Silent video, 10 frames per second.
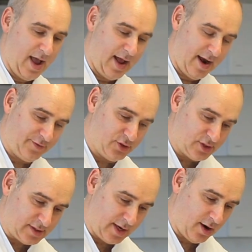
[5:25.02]
And after you
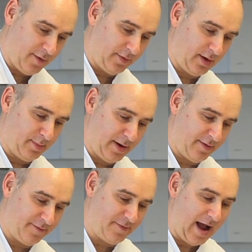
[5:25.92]
just take off a little bit of the
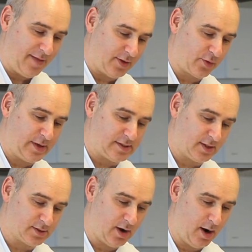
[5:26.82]
fat, the grease on
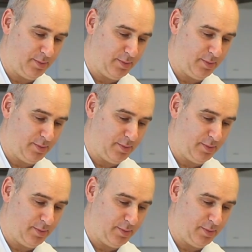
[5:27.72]
top,